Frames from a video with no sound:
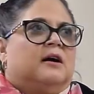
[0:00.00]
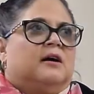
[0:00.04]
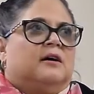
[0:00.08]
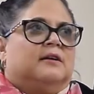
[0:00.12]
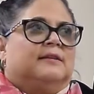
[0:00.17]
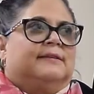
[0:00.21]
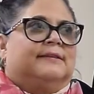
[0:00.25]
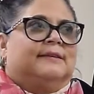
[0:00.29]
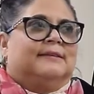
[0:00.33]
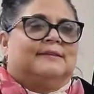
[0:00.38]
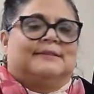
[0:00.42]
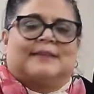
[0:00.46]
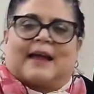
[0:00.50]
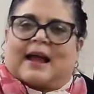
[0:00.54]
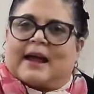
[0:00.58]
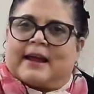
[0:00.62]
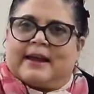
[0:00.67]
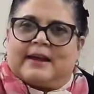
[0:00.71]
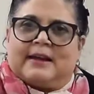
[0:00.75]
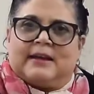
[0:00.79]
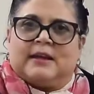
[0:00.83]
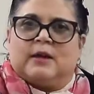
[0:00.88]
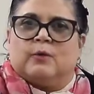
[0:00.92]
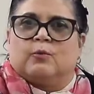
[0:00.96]

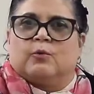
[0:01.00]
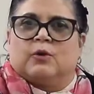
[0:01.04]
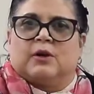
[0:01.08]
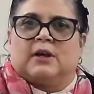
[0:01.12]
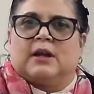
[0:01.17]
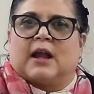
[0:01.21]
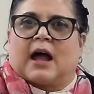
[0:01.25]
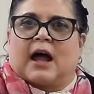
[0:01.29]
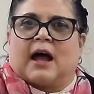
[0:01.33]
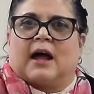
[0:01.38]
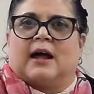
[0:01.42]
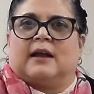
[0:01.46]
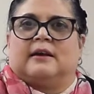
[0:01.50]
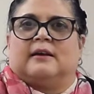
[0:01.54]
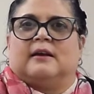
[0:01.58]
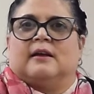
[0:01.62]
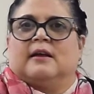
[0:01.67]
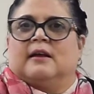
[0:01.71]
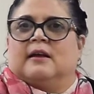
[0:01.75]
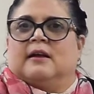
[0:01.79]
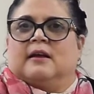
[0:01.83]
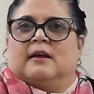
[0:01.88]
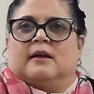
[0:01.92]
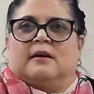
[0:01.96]
society would not,
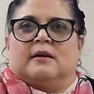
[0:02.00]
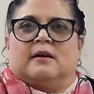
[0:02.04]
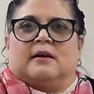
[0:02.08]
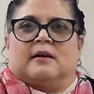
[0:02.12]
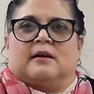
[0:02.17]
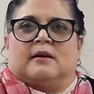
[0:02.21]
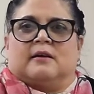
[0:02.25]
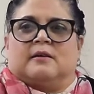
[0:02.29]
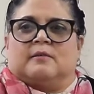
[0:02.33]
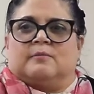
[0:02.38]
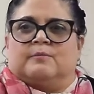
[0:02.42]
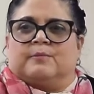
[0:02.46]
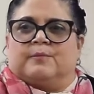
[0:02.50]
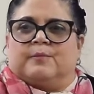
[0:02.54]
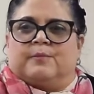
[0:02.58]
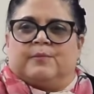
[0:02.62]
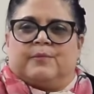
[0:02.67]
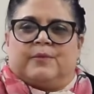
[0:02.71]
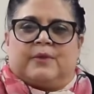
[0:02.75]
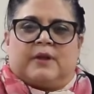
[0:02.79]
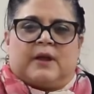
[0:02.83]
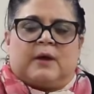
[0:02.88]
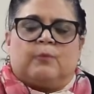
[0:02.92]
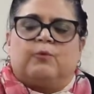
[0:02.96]

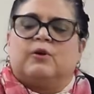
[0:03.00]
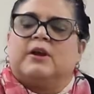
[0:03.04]
it